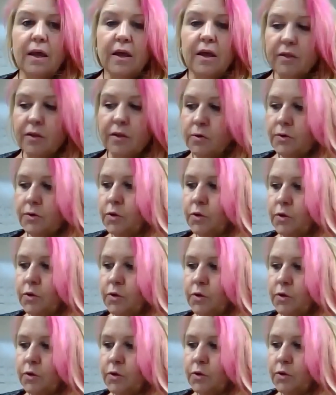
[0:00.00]
Those two
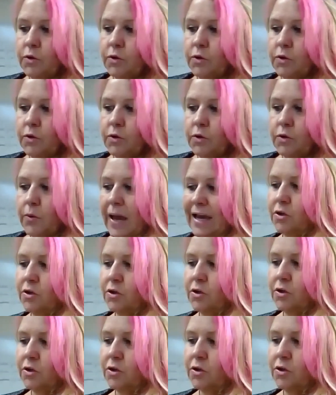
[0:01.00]

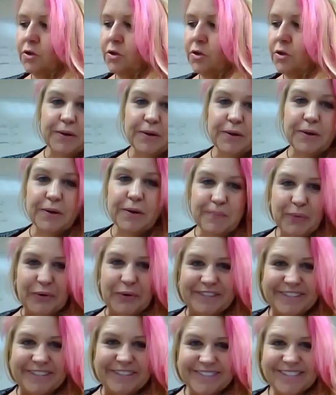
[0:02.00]
actions are super
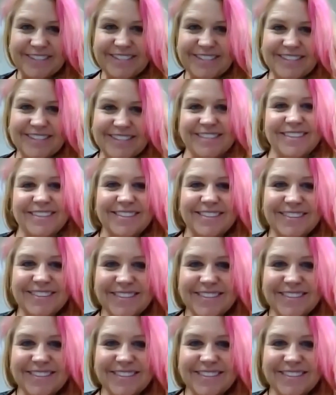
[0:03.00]
important.